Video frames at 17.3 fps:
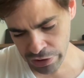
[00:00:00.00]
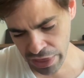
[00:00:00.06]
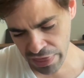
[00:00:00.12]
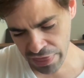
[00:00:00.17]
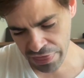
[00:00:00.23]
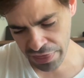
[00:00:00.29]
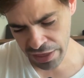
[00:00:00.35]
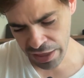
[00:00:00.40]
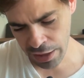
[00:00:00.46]

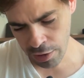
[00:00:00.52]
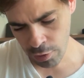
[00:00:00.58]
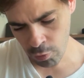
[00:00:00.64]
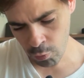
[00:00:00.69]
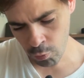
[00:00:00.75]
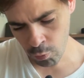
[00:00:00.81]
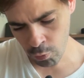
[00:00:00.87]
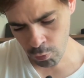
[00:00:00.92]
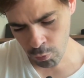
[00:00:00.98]
the
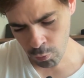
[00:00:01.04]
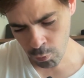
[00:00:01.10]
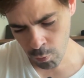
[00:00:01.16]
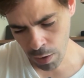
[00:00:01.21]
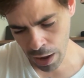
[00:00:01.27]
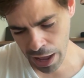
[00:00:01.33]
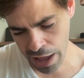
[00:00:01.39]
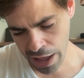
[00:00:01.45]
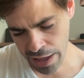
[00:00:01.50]

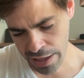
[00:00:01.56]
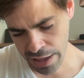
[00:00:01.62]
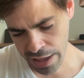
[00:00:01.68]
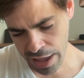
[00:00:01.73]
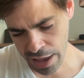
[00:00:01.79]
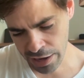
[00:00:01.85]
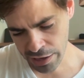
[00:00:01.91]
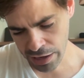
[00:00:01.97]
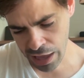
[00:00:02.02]
why
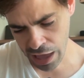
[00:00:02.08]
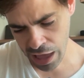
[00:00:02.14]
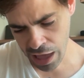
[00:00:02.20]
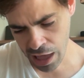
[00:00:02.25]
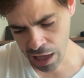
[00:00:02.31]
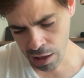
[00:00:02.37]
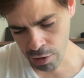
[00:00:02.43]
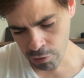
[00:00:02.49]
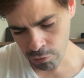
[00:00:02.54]
and
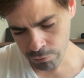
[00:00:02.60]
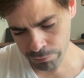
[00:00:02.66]
how,